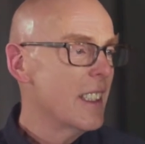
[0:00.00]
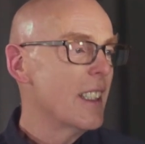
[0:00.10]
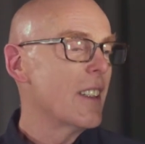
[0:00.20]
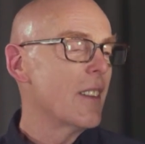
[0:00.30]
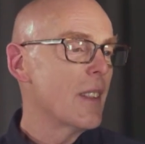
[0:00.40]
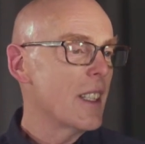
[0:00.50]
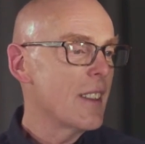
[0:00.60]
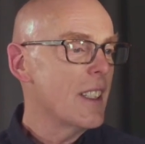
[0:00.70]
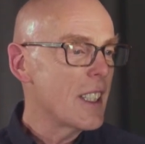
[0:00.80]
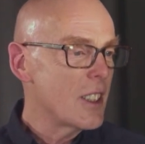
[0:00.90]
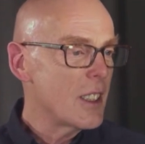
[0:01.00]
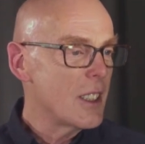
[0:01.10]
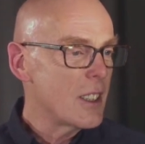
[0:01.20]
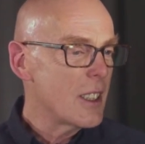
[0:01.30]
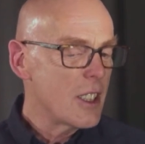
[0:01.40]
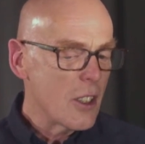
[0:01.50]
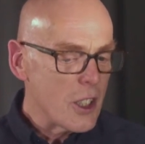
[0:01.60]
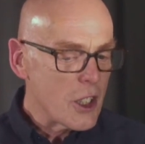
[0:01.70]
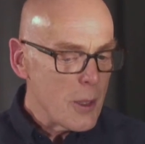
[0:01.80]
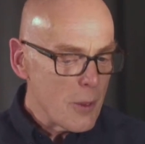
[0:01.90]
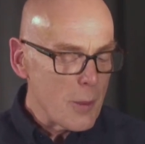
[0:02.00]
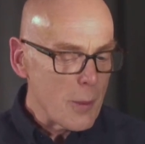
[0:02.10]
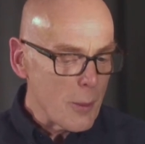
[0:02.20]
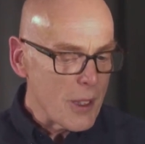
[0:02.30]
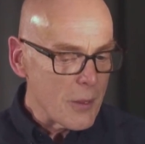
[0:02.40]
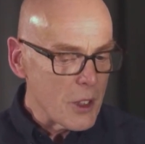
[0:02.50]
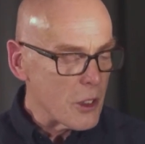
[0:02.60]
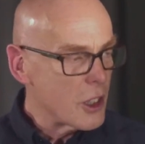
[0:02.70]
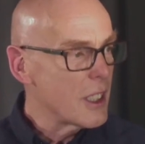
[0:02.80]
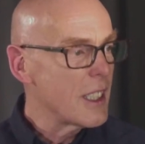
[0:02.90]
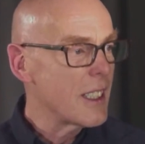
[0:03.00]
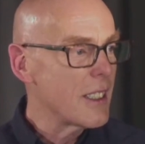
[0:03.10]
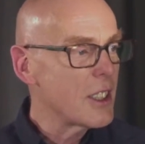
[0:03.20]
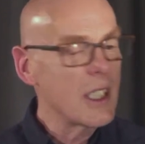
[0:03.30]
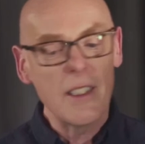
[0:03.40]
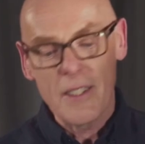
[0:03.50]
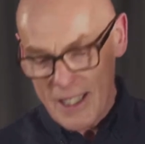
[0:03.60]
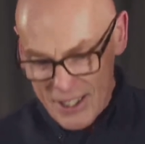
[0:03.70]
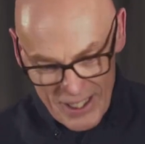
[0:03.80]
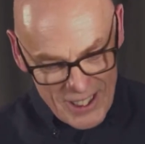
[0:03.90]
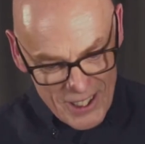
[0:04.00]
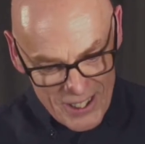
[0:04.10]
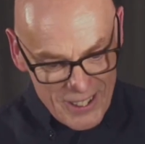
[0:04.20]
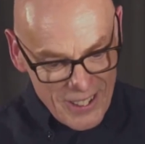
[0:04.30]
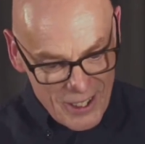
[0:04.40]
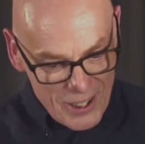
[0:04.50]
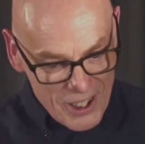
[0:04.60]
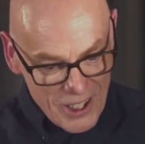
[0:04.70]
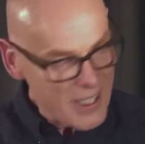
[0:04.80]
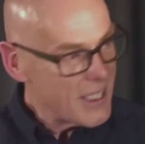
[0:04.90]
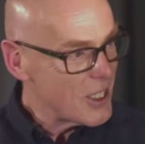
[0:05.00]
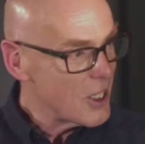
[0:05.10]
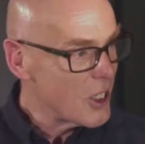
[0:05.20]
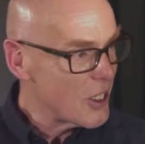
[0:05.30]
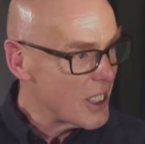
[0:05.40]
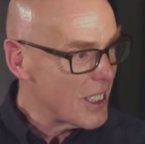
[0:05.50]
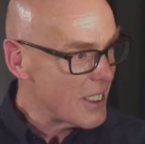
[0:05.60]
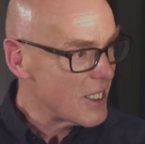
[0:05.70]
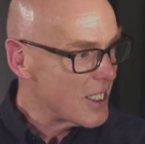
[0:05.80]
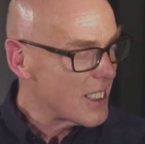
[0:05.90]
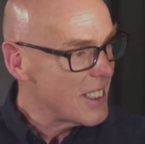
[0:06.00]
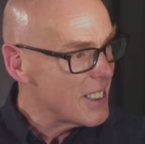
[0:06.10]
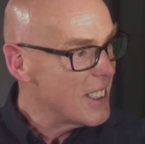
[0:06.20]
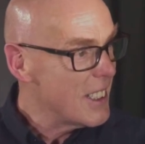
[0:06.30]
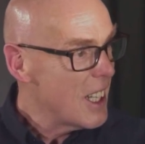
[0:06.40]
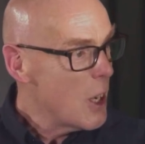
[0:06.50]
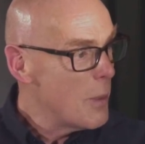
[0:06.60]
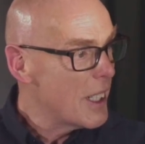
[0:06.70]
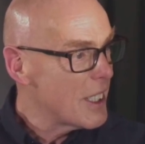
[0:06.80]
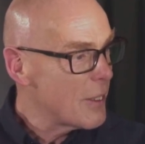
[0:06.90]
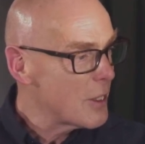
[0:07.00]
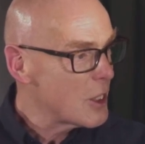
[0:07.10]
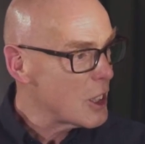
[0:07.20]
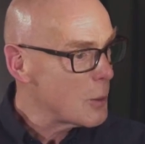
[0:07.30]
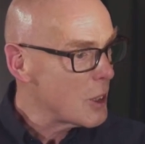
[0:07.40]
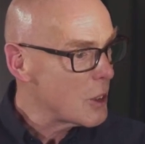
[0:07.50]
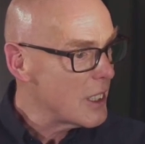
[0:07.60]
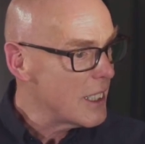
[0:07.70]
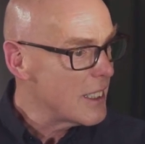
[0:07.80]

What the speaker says: and I think it's a great shame if people become doctrinaire and say it's like Stalinists and Trotskyists. They see bigger differences between...